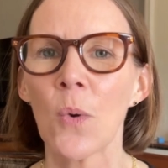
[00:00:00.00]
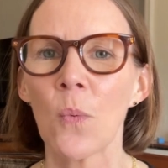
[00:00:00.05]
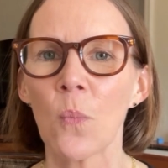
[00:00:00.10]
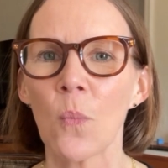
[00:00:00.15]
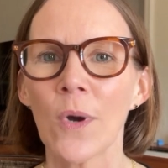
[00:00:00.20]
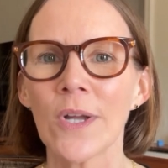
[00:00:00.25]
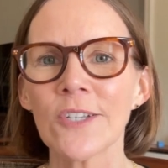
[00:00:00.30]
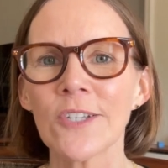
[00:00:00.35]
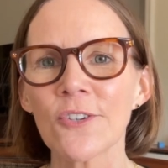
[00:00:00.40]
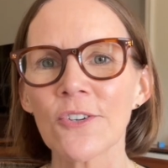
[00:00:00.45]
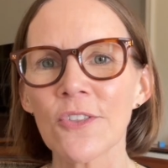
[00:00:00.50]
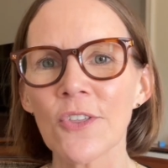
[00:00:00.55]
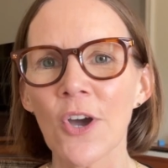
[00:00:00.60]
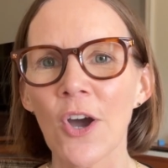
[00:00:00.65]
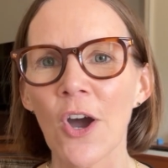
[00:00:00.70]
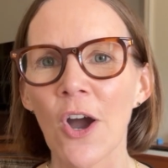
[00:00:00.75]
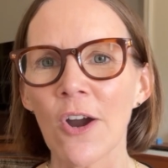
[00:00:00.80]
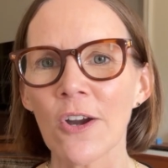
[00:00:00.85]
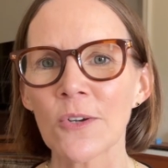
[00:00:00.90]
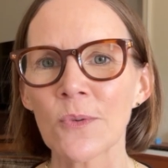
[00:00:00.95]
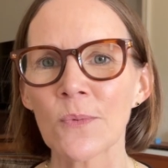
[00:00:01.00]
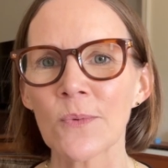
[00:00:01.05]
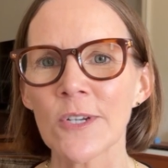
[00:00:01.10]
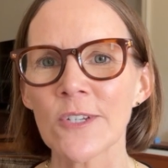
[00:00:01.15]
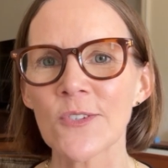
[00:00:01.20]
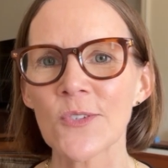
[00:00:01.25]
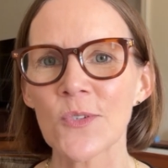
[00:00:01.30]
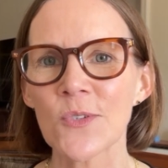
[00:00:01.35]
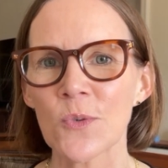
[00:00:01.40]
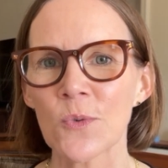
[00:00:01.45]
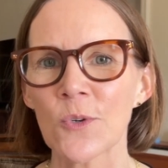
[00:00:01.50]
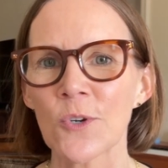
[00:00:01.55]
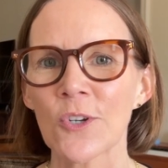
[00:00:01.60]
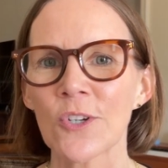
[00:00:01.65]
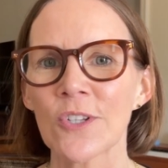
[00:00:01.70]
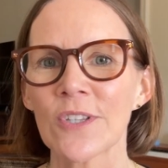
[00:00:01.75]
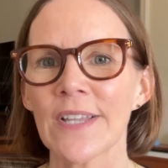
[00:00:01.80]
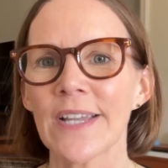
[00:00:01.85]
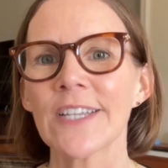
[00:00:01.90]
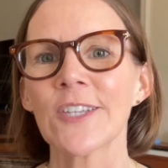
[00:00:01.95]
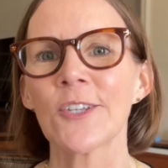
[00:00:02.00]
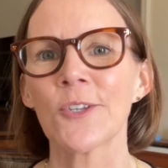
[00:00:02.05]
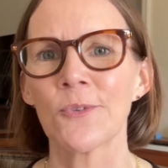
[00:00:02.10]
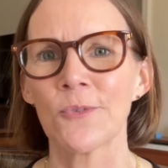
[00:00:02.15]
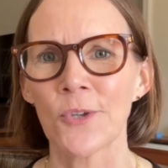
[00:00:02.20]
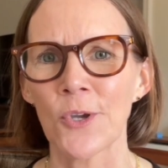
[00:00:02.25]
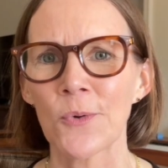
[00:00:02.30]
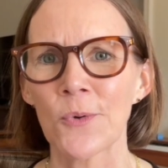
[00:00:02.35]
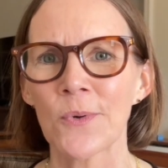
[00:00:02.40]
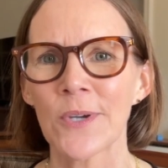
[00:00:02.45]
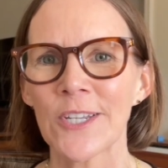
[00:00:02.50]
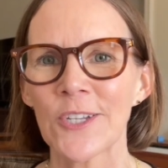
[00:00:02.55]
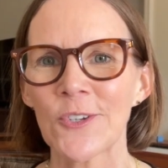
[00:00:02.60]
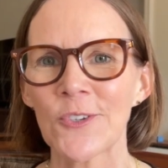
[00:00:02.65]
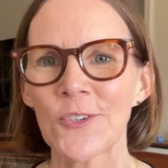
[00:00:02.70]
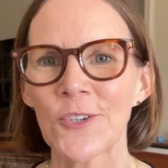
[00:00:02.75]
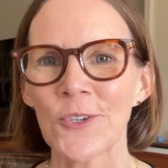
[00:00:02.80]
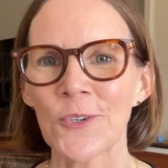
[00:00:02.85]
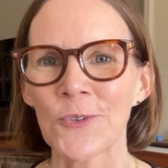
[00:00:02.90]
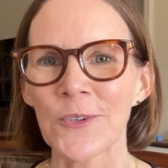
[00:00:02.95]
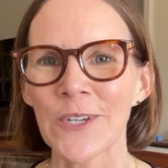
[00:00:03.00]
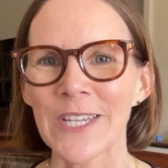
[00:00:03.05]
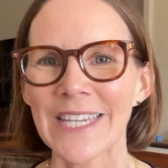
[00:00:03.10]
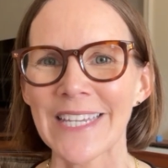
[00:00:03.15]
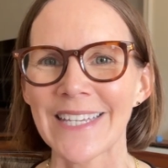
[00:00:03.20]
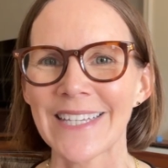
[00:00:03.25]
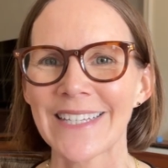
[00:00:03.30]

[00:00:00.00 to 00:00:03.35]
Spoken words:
Wander the hardware store like you know what you're doing.